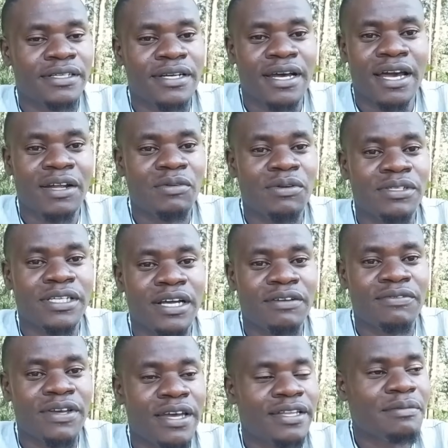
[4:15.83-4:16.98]
i don't have
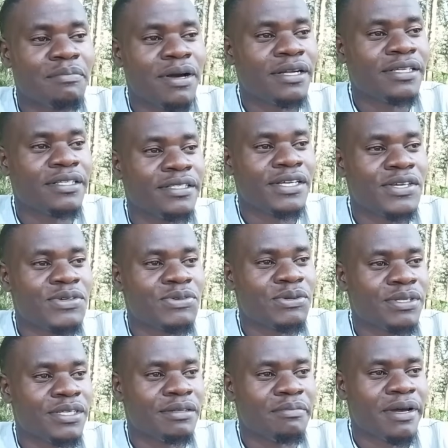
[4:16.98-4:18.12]
any bad intention
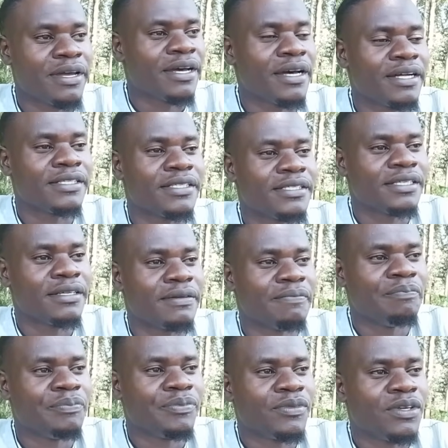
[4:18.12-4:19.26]
in my heart
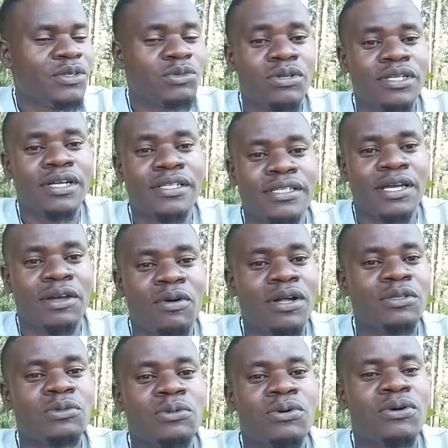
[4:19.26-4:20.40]
it's only that i want
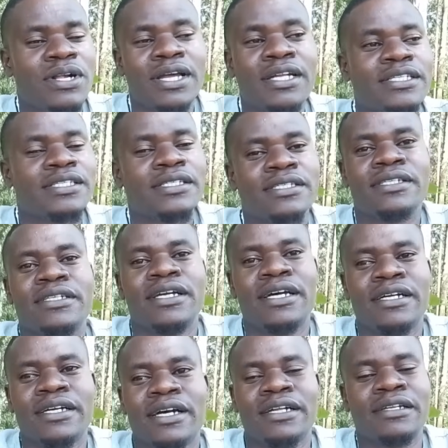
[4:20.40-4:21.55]
to correct
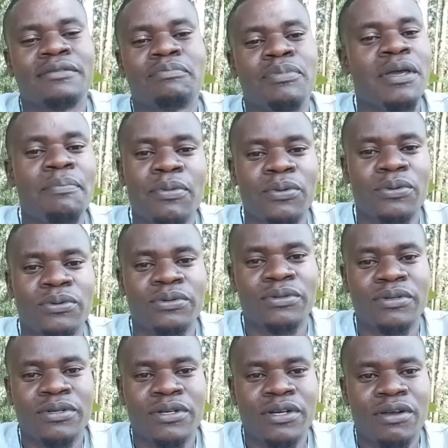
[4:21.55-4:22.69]
and people
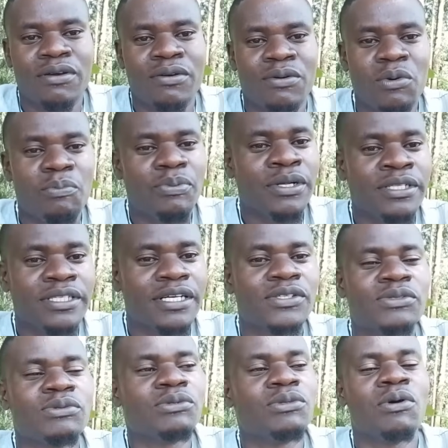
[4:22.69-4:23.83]
who pretends
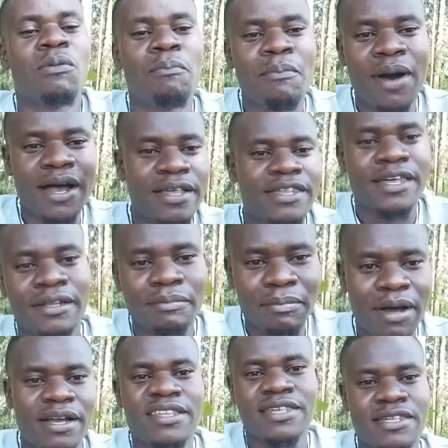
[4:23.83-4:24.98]
to know much and
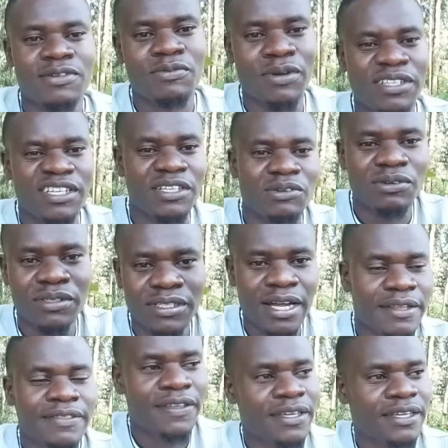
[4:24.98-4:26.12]
much when they know
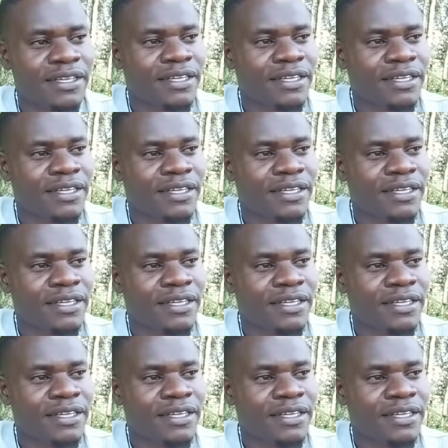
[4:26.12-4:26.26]
nothing